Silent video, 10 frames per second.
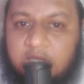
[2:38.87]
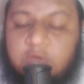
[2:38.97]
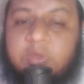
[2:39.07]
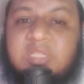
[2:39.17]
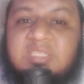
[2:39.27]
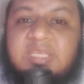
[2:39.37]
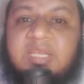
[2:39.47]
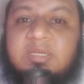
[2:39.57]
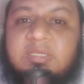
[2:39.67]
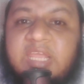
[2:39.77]
You can
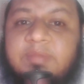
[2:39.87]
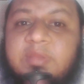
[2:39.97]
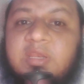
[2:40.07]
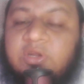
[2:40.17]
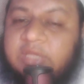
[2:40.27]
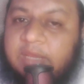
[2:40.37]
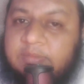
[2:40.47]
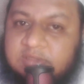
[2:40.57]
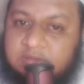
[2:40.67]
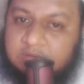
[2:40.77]
sell 10 million
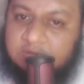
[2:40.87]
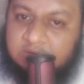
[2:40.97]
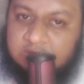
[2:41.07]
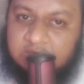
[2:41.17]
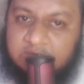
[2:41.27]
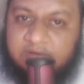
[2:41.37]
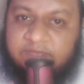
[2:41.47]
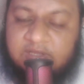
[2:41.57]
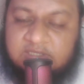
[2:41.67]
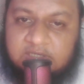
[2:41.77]
times
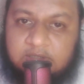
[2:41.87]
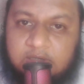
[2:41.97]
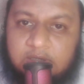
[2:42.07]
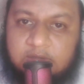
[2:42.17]
even faster,